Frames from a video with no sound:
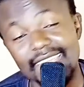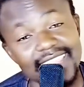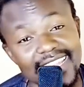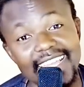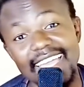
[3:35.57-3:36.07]

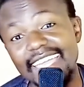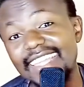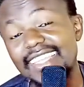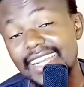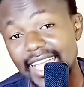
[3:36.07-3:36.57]
That guy
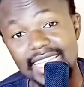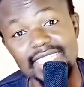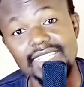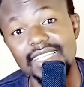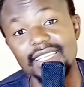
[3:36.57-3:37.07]
can write.
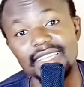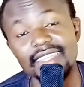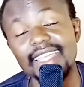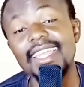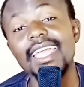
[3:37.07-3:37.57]

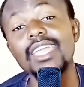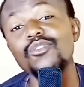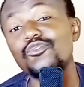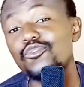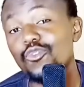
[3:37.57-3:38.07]
That guy can
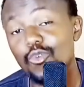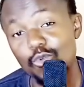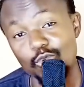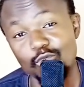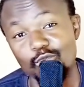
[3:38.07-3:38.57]
flow.